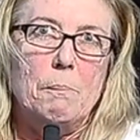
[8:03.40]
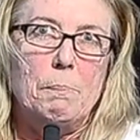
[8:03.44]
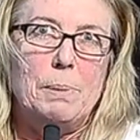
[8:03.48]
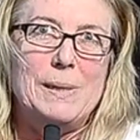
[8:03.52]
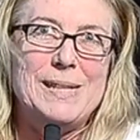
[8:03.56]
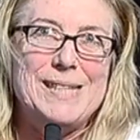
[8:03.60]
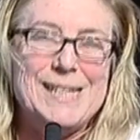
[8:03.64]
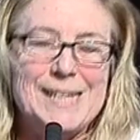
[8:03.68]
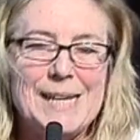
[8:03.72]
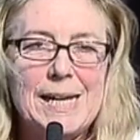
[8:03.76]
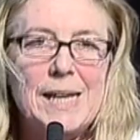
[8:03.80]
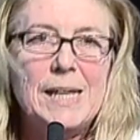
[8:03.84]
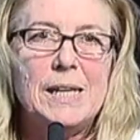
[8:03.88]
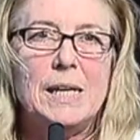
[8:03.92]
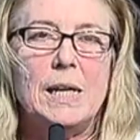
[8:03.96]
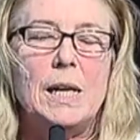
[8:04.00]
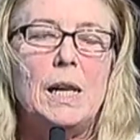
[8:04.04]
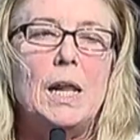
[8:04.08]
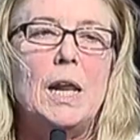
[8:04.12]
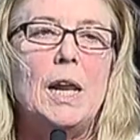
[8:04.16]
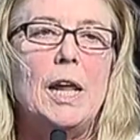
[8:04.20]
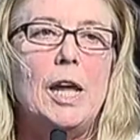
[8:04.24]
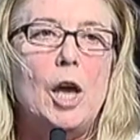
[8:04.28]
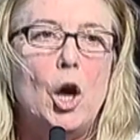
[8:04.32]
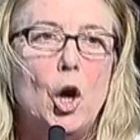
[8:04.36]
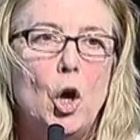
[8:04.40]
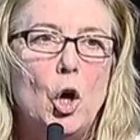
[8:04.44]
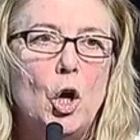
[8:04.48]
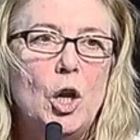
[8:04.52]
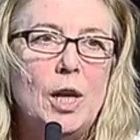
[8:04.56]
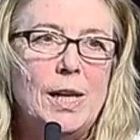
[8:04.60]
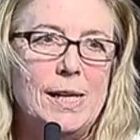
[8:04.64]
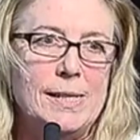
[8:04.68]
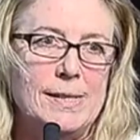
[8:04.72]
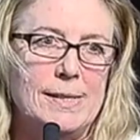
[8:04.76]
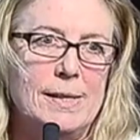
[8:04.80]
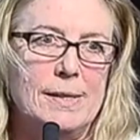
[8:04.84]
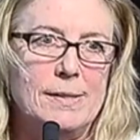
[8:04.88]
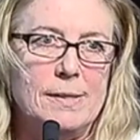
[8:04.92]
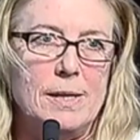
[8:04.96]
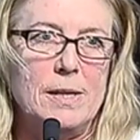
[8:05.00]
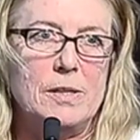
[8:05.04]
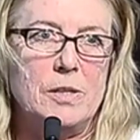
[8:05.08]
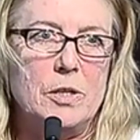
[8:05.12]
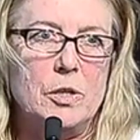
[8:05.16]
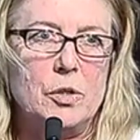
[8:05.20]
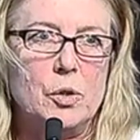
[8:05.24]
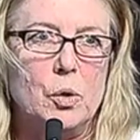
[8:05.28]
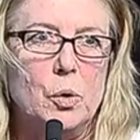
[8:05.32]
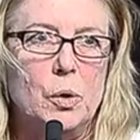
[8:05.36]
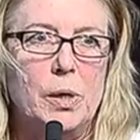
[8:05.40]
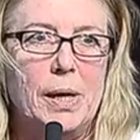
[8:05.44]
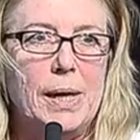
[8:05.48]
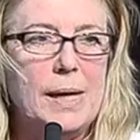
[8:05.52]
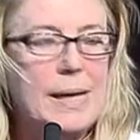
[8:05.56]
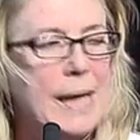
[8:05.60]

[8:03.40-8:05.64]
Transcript: Particularly early success is good.